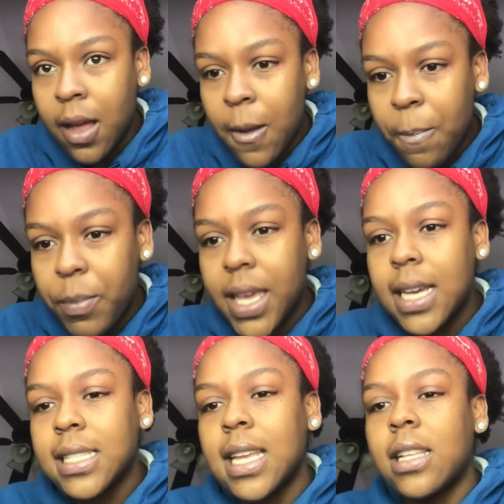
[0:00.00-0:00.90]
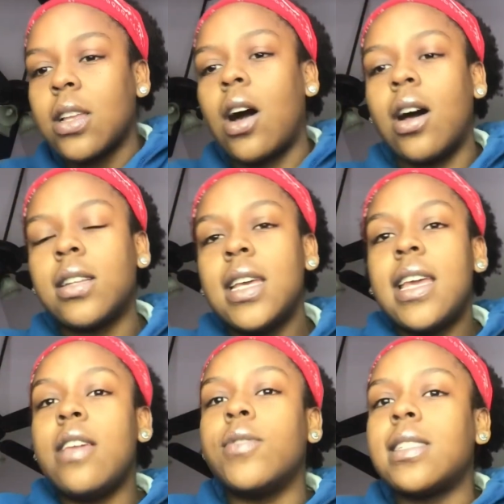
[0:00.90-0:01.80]
because they thought
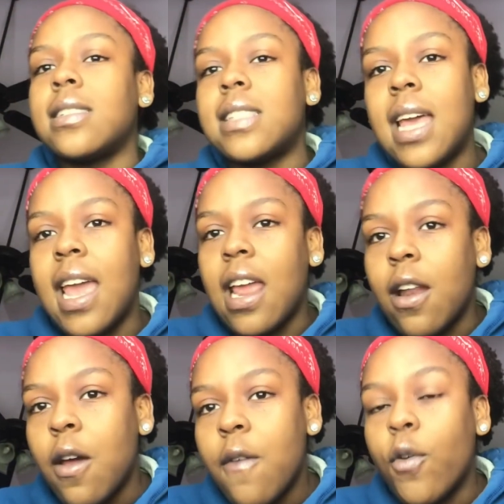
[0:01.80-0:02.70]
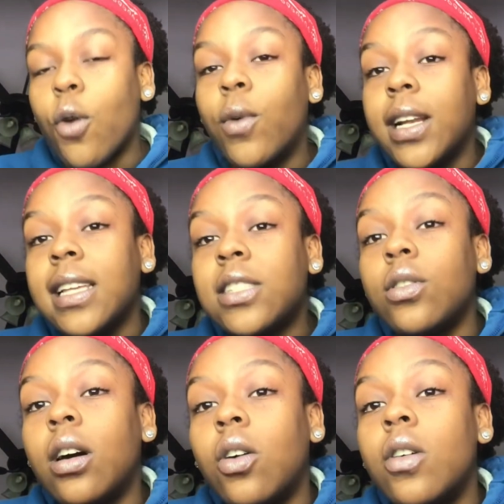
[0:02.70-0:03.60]
he was insane for wanting to
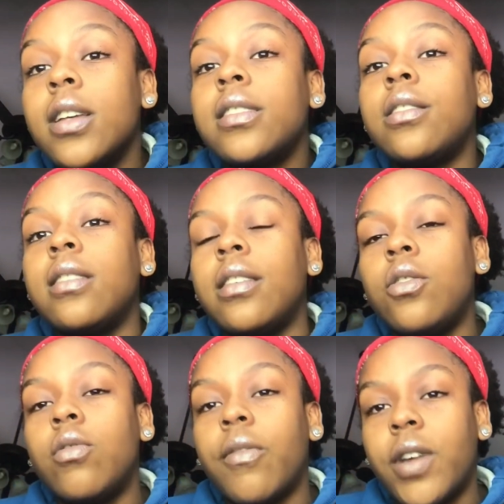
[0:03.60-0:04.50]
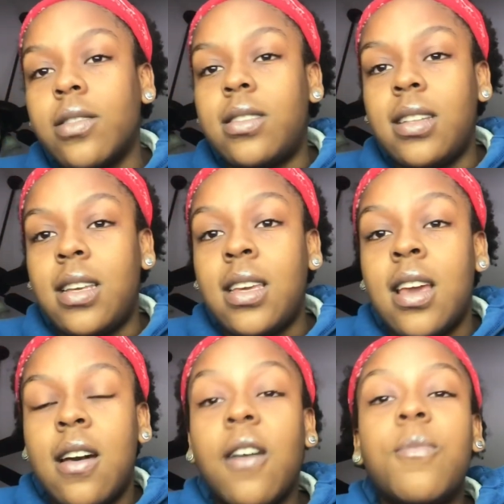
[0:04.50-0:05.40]
go to the University
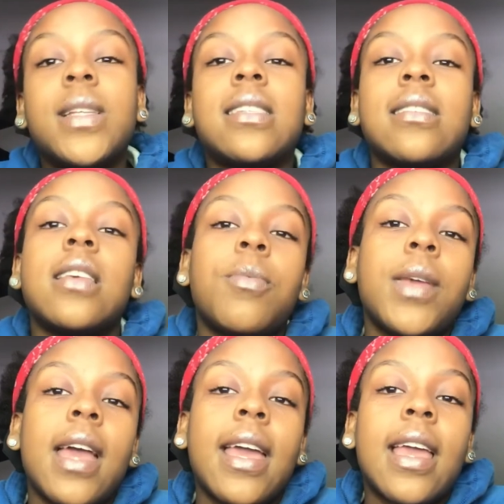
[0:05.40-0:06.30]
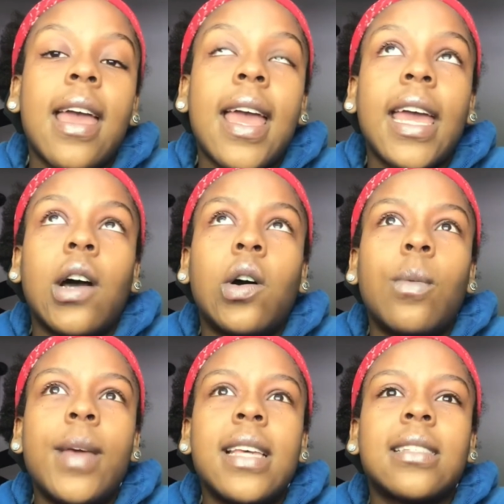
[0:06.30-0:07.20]
of Mississippi, aka Ole
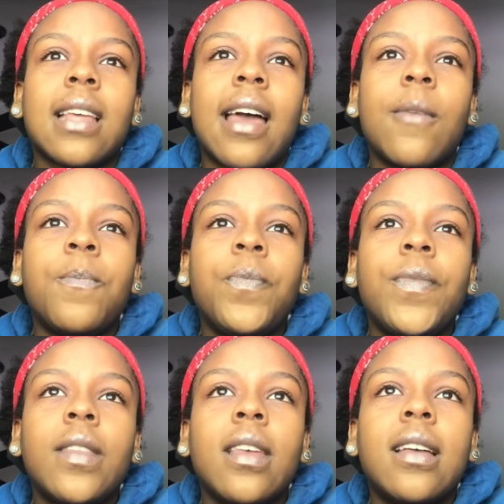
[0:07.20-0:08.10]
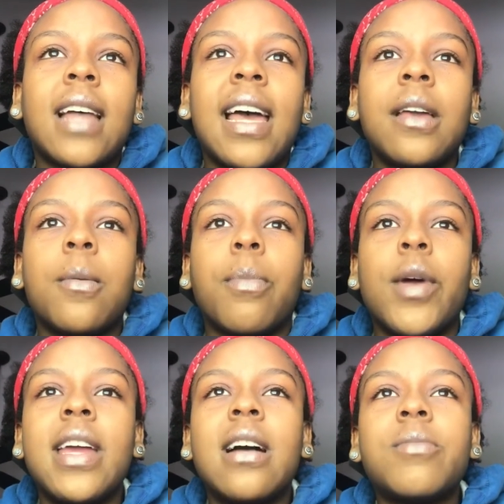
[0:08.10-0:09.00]
Miss. Like, Like,
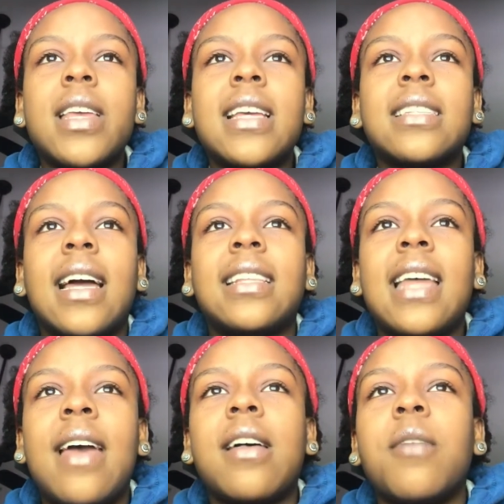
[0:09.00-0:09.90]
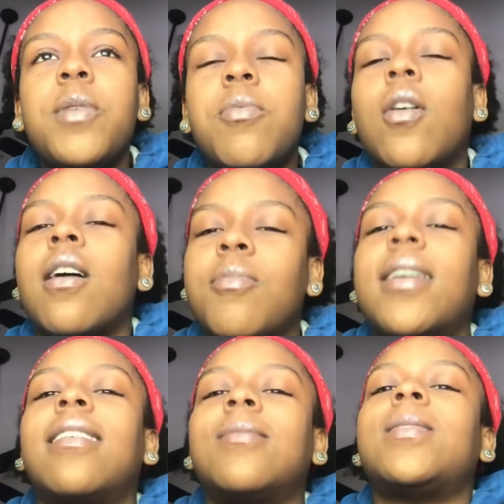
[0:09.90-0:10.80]
bring up things like that. Like, people are
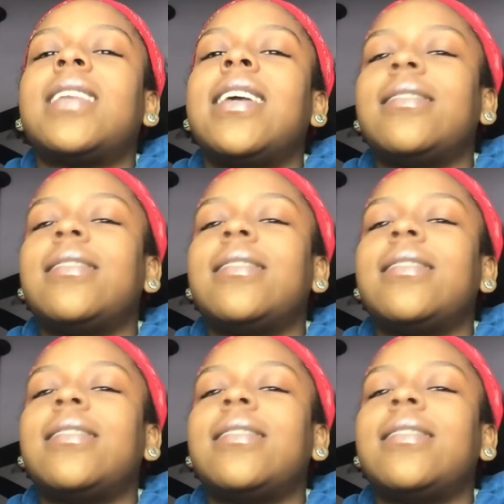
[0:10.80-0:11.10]
bringing up the things.